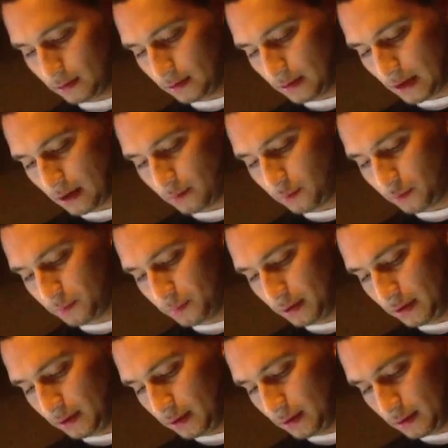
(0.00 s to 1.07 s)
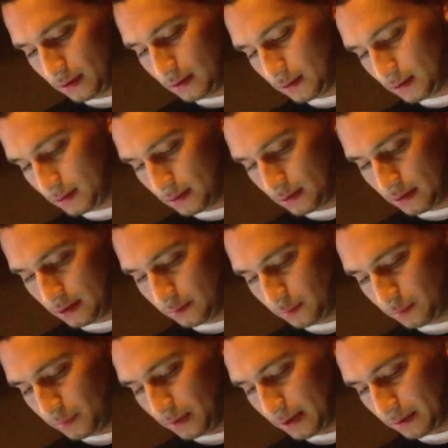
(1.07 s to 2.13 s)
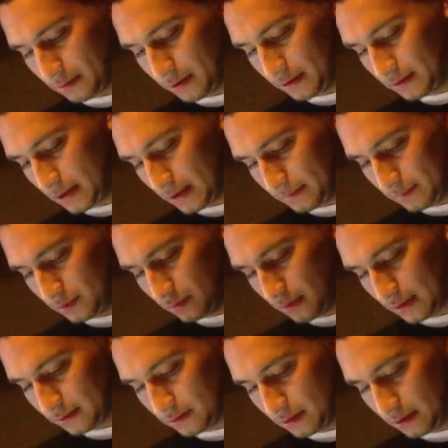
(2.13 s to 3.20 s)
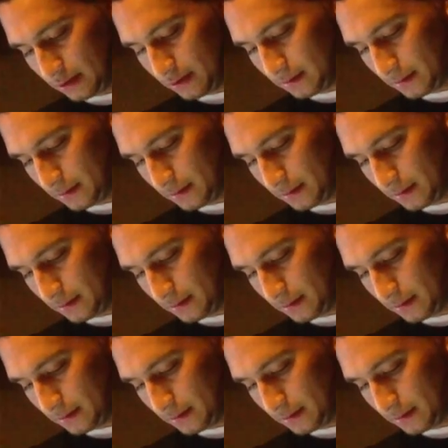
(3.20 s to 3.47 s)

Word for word: And now would be this would be a great time to actually